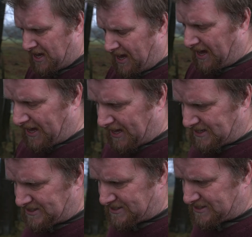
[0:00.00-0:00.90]

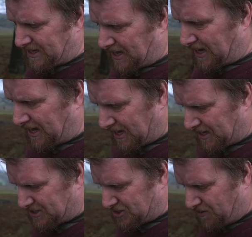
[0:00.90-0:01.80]
And
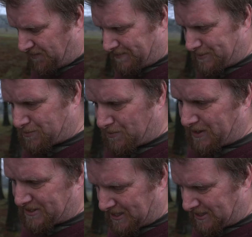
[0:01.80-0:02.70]
two families were on
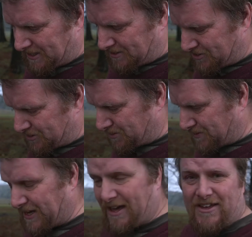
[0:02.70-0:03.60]
one side, and the other two were on
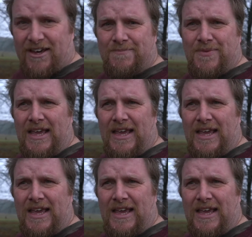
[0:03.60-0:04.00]
the other.